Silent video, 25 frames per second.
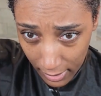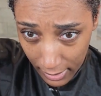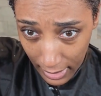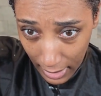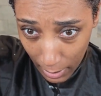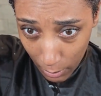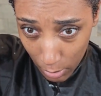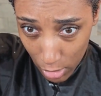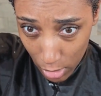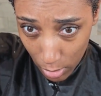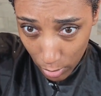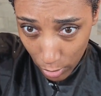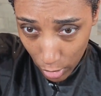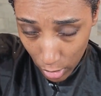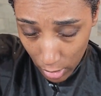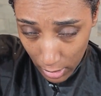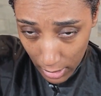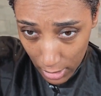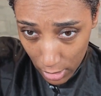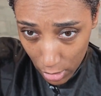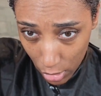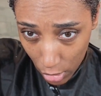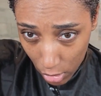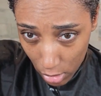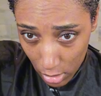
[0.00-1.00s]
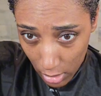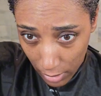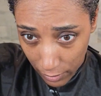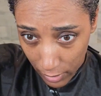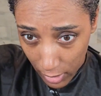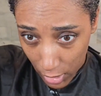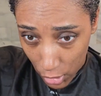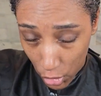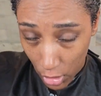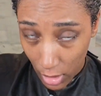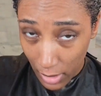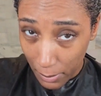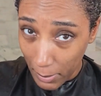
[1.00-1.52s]
that was some real nice curl
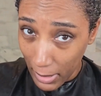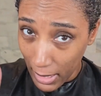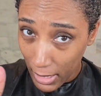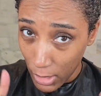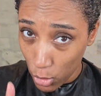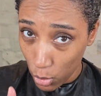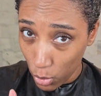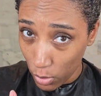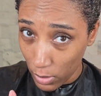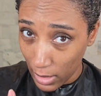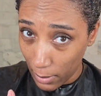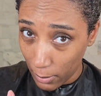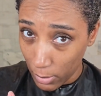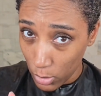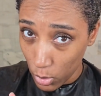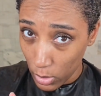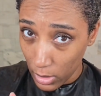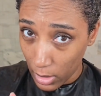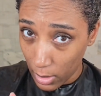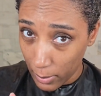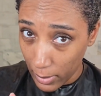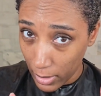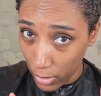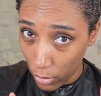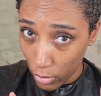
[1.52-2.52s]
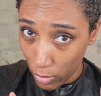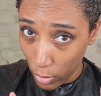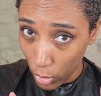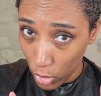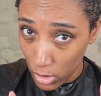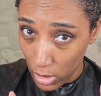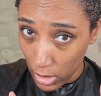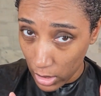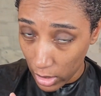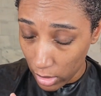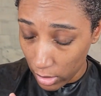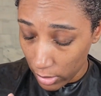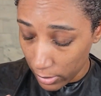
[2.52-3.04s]
definition. Mind you, that was without my 3-row
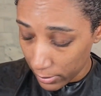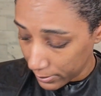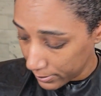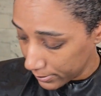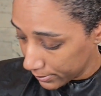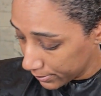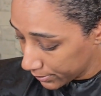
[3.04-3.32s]
styler.